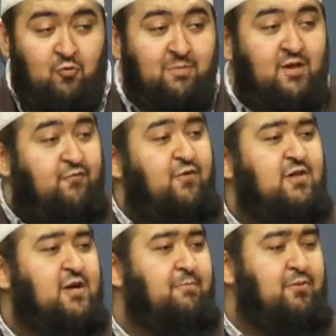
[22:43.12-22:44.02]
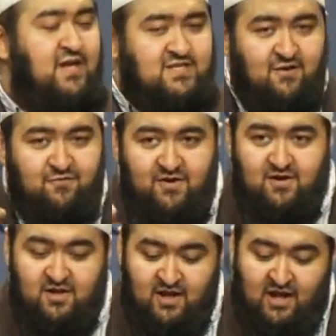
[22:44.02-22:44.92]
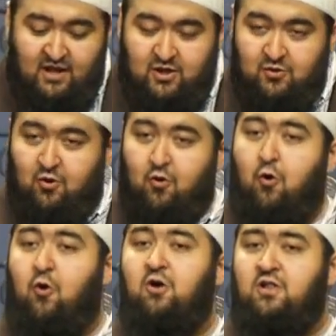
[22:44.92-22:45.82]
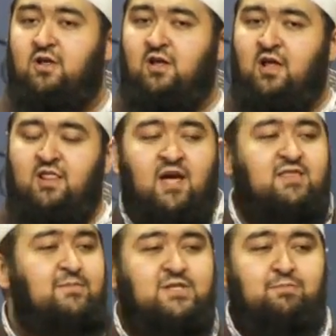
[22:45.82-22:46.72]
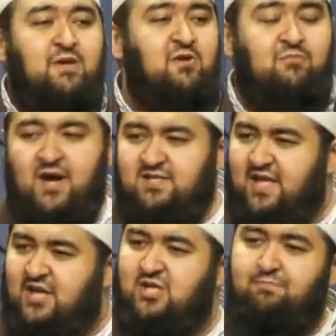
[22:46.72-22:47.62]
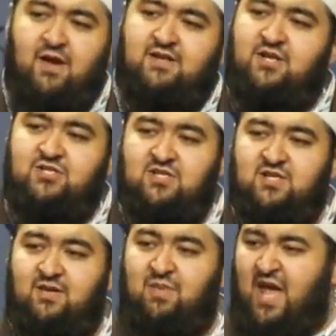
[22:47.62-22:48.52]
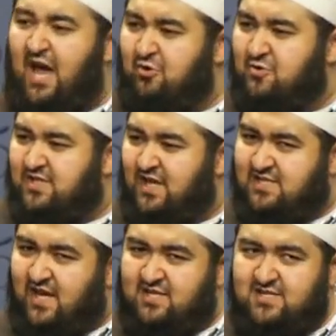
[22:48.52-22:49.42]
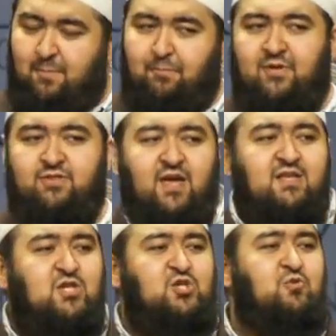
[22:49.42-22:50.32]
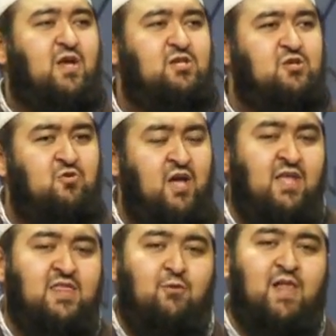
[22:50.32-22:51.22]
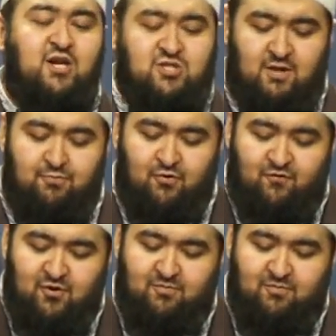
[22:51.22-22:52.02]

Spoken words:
women feel complete and feel, you know, whole, let them speak their minds and actually pay attention to them. And you'll see it's like simple things that you can do that will actually improve your